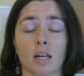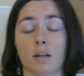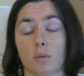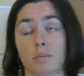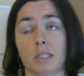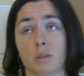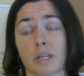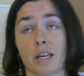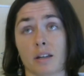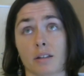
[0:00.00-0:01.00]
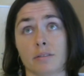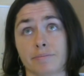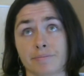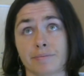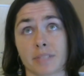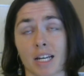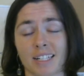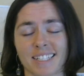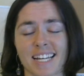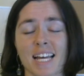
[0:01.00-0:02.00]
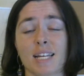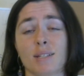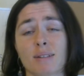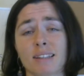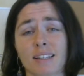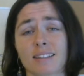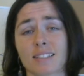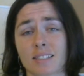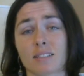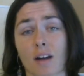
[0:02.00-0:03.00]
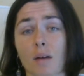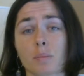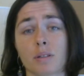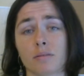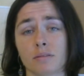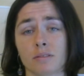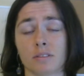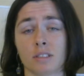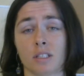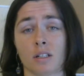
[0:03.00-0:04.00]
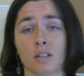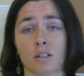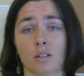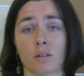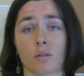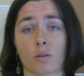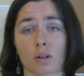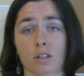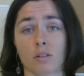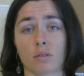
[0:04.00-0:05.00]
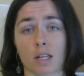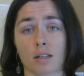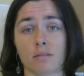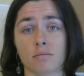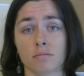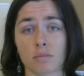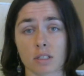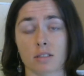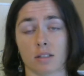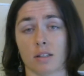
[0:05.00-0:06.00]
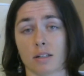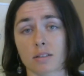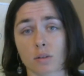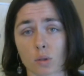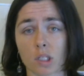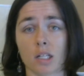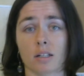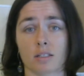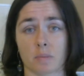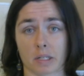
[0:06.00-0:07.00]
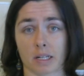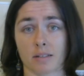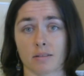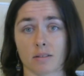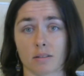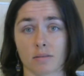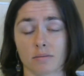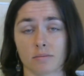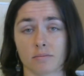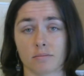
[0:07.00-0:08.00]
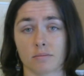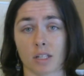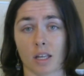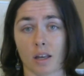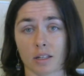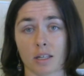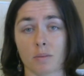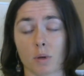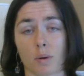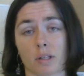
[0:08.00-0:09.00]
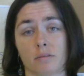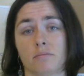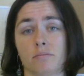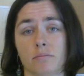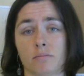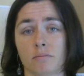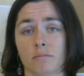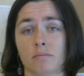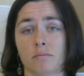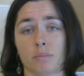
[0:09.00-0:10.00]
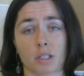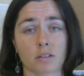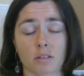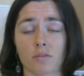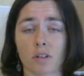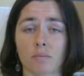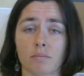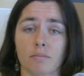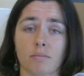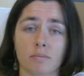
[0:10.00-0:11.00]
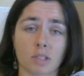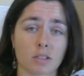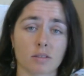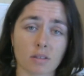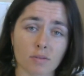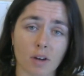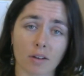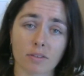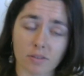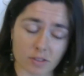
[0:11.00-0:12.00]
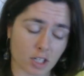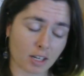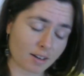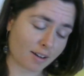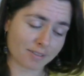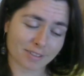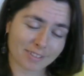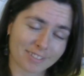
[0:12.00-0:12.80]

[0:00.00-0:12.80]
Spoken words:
well, I mean, you can. You can let this stop you, or you can see it as a learning experience and keep going. Pick yourself up, dust yourself off, shake it off,